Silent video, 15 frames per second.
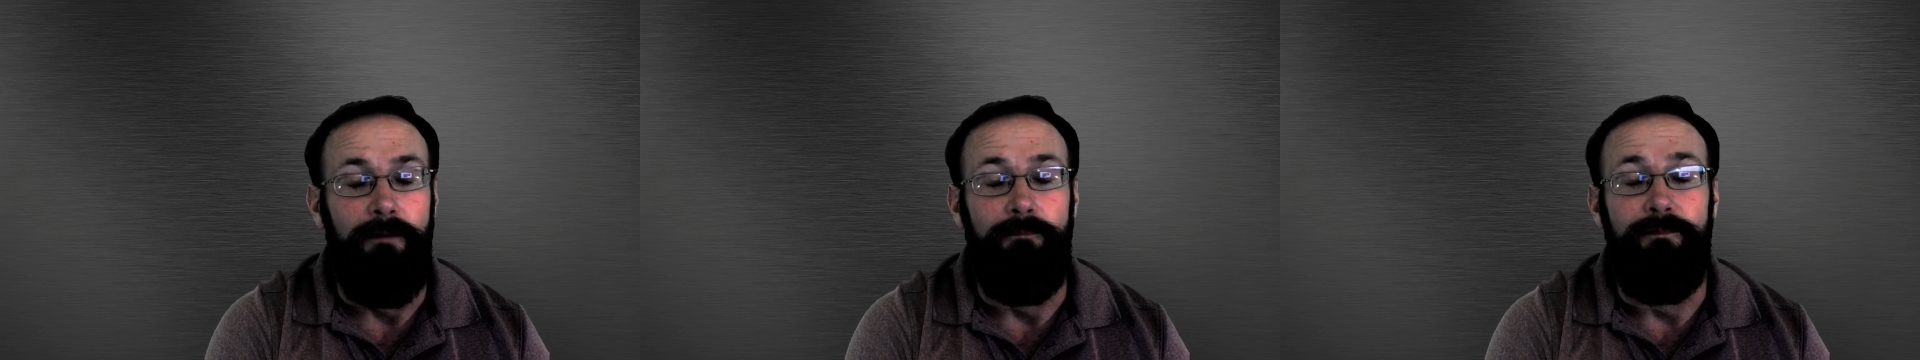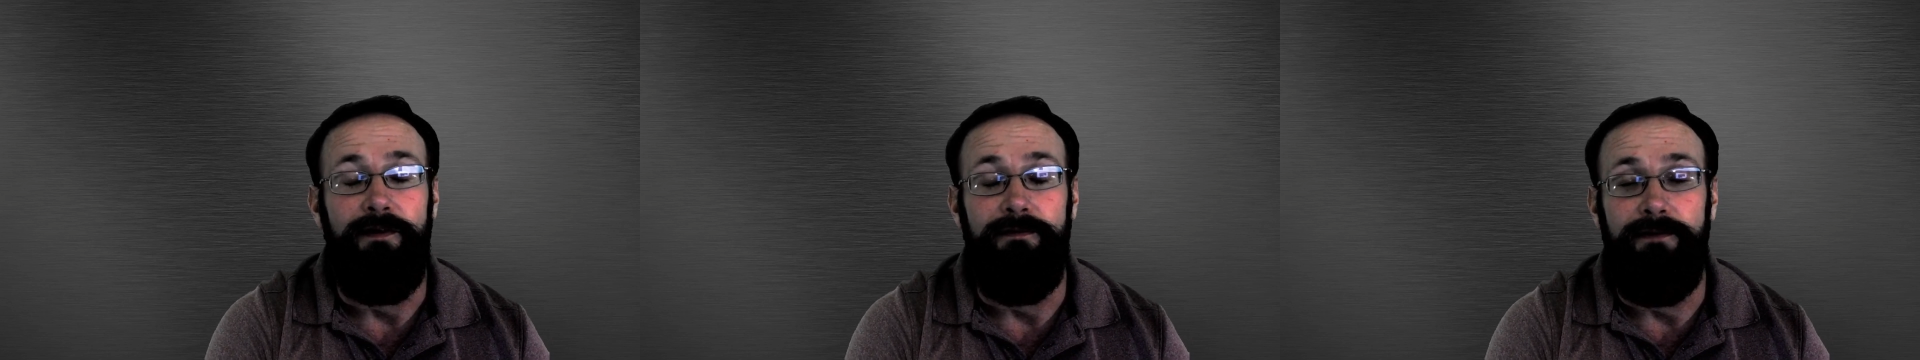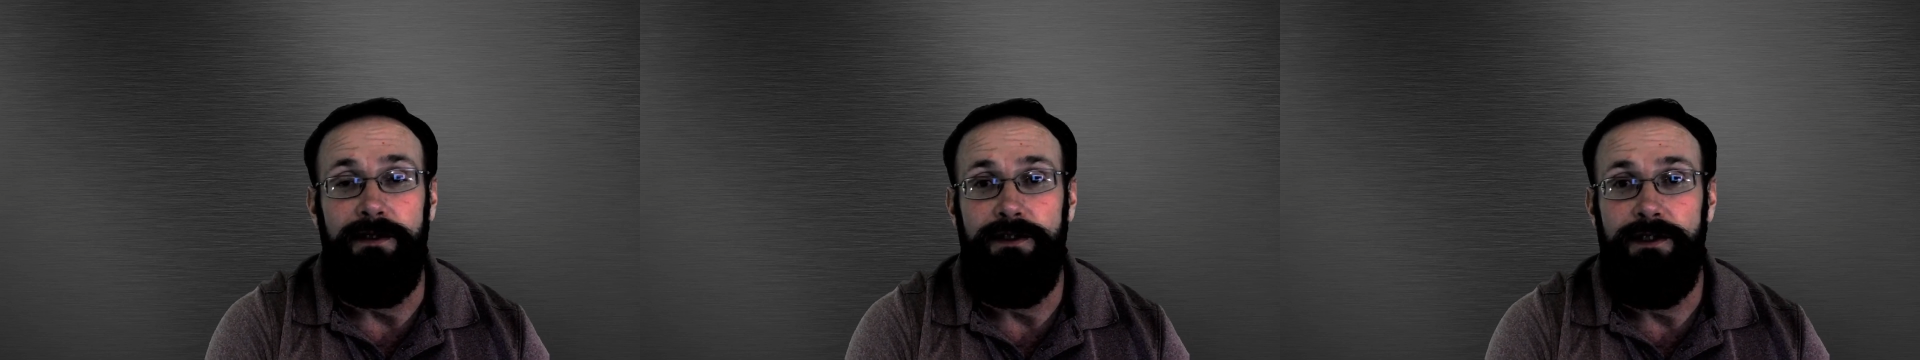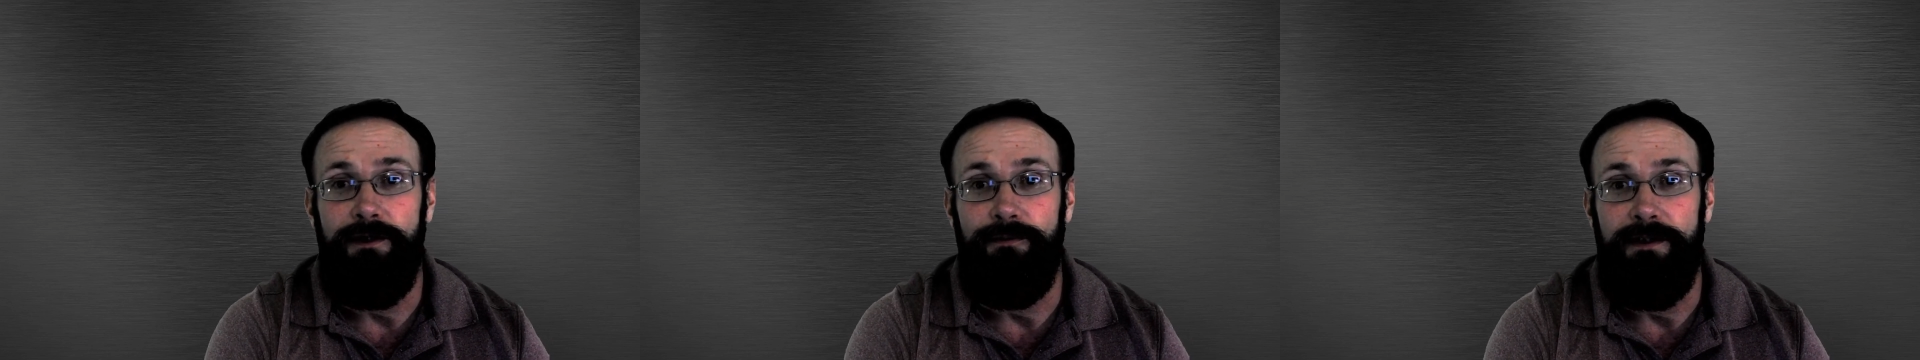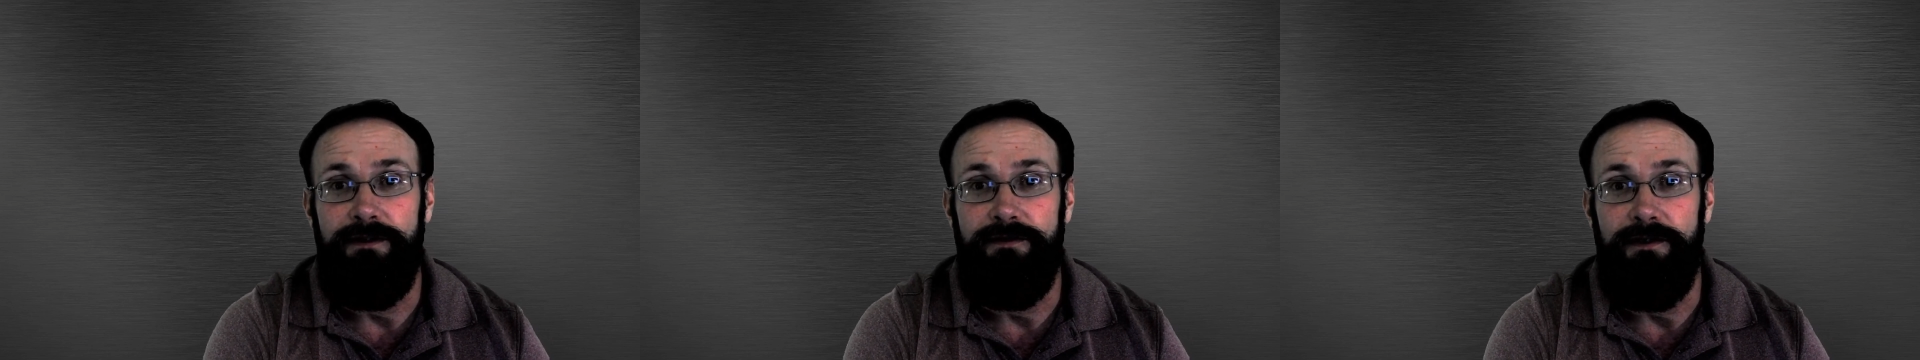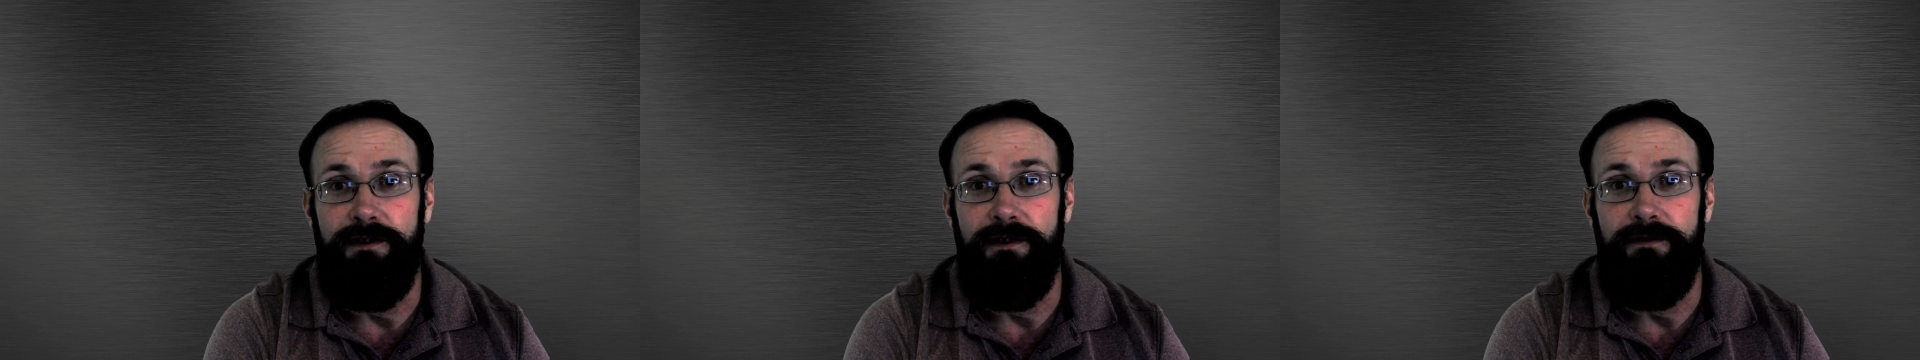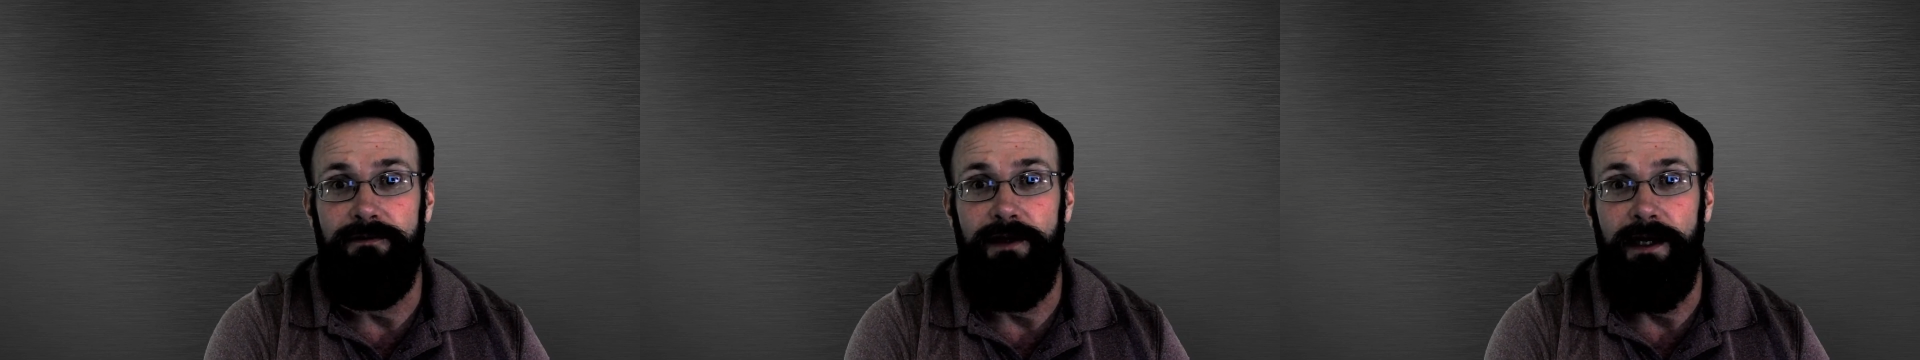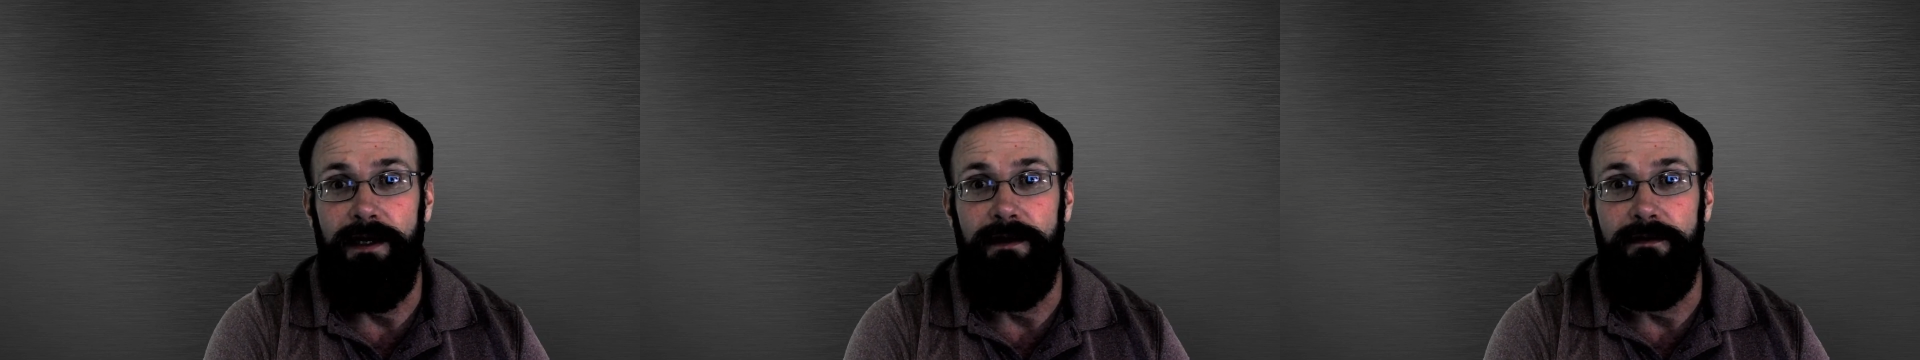DaVinci Resolve
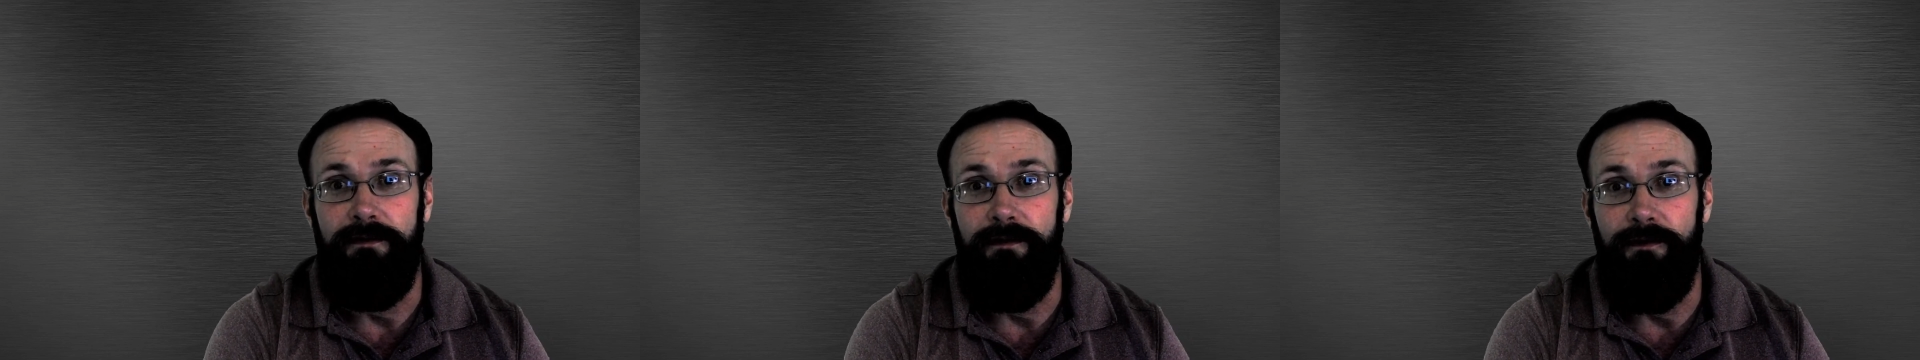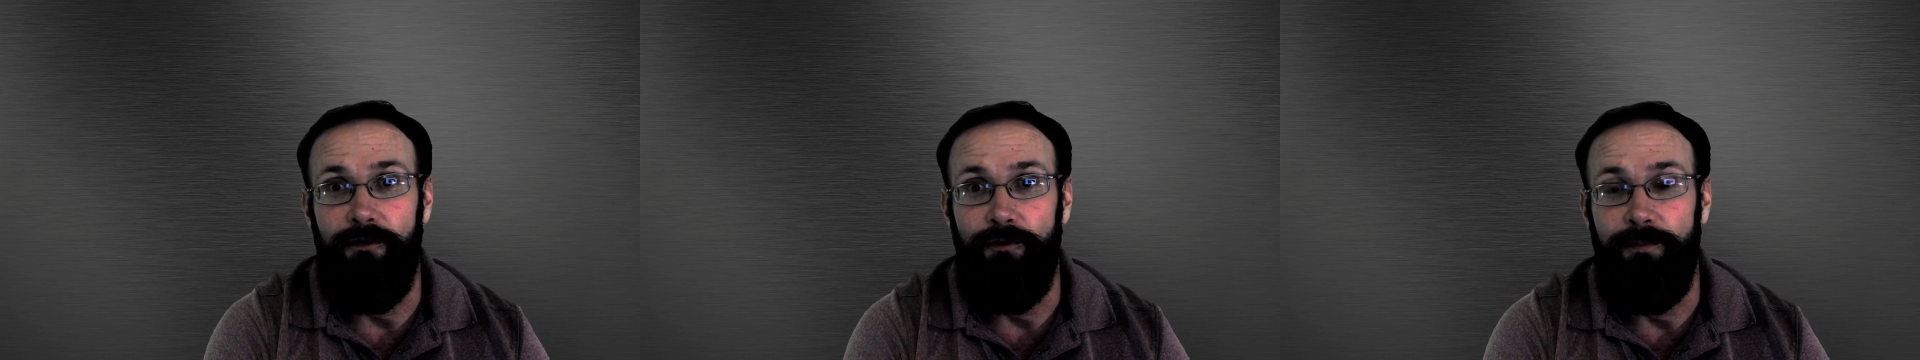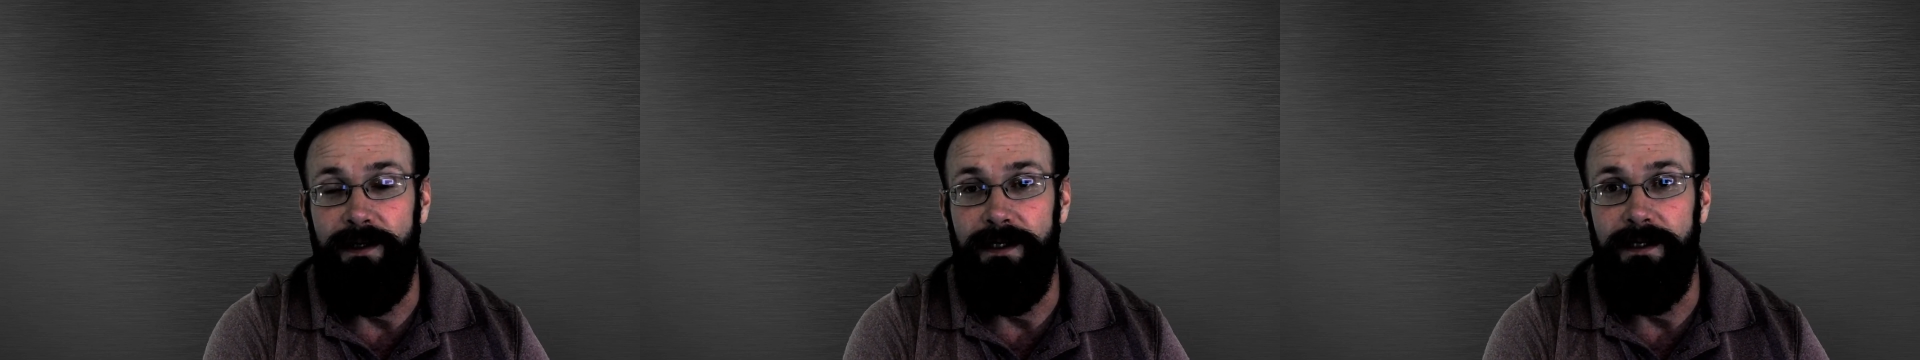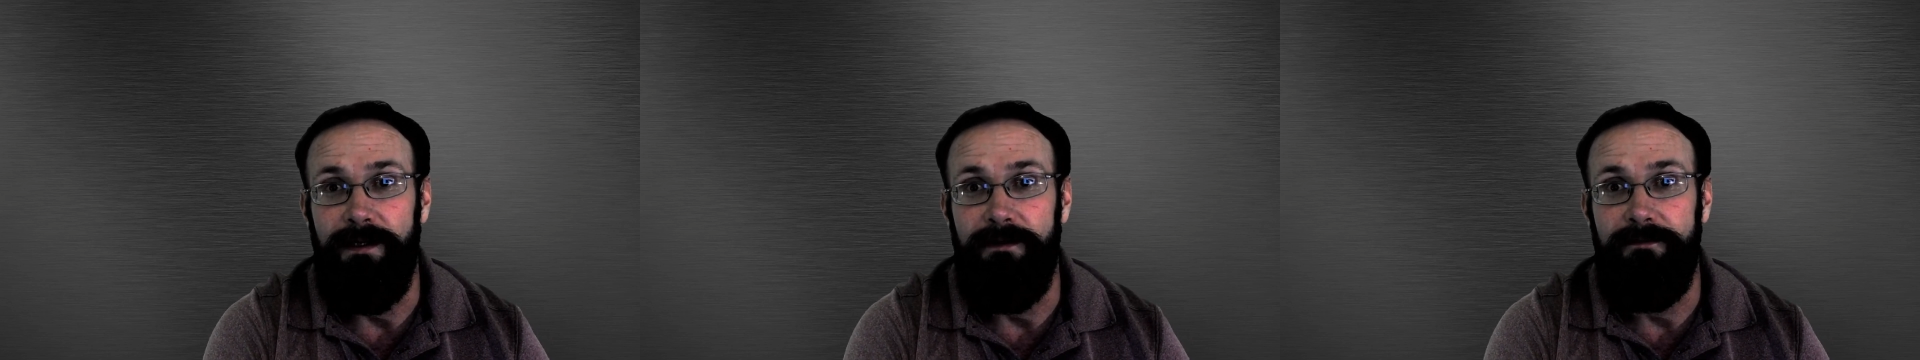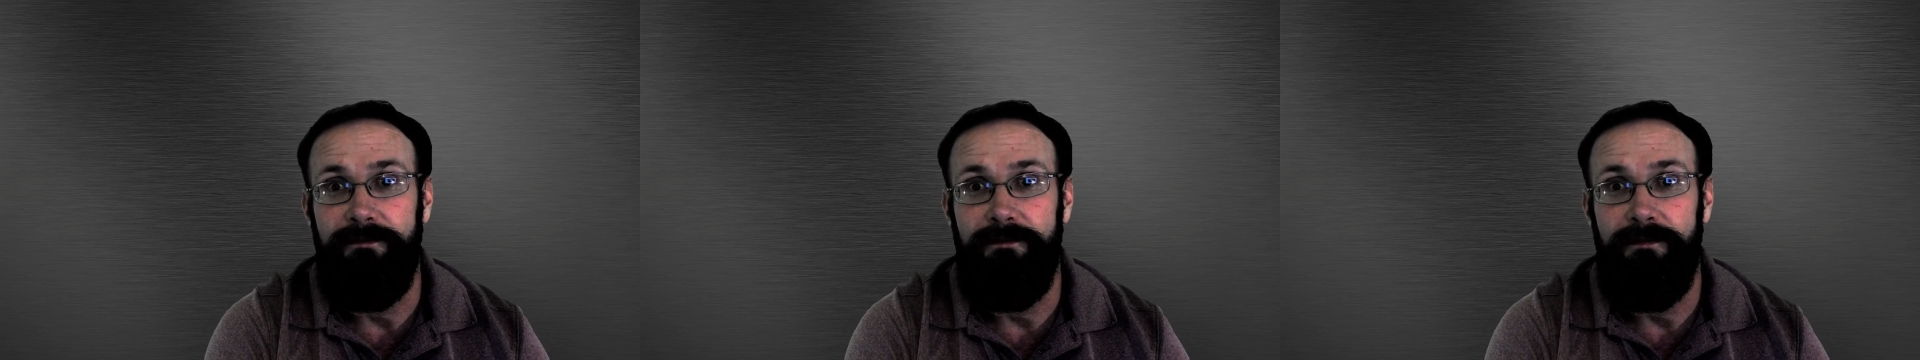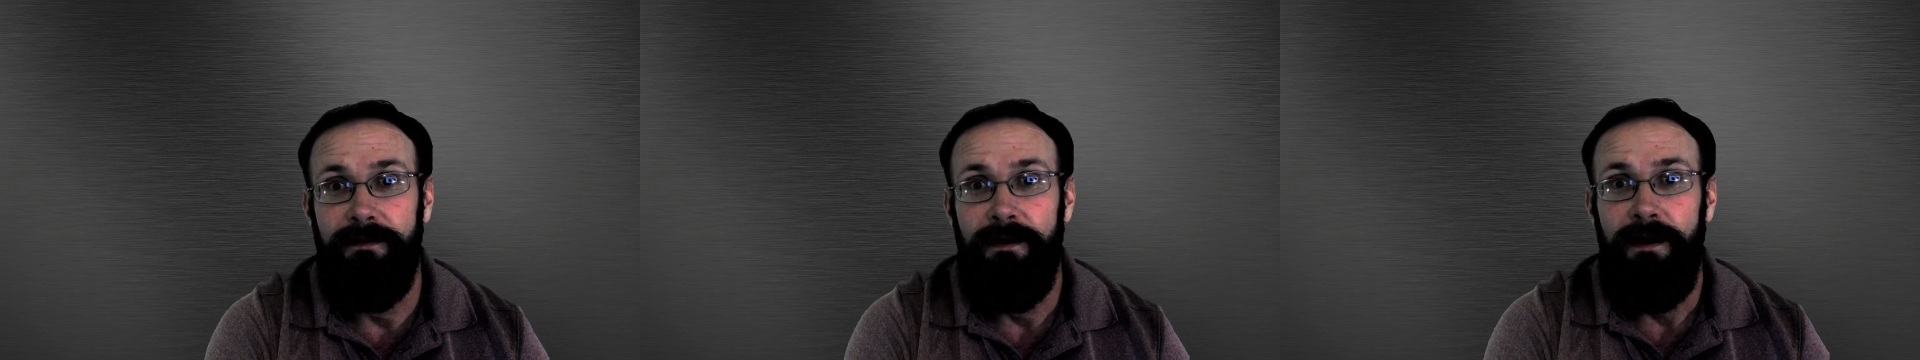and OBS.